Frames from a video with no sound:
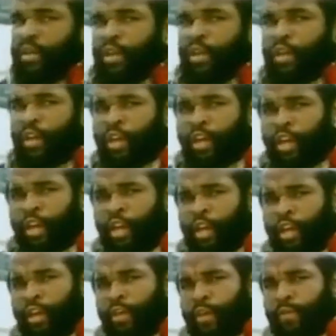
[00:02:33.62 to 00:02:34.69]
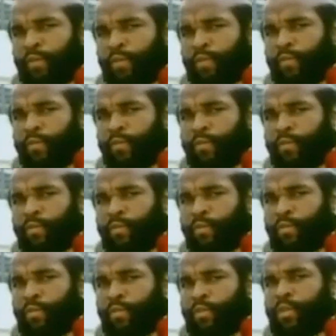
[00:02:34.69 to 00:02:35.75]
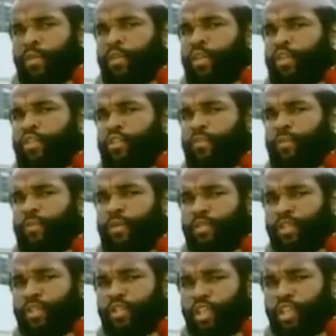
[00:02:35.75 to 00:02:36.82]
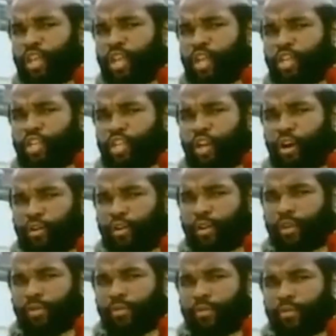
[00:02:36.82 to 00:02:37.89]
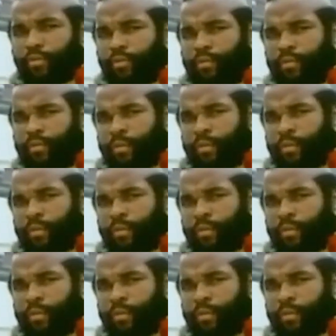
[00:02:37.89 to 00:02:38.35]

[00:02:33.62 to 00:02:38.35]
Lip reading: him than Mr. T did before Mr. T. I worked with all these guys for about 3 or 4 months, and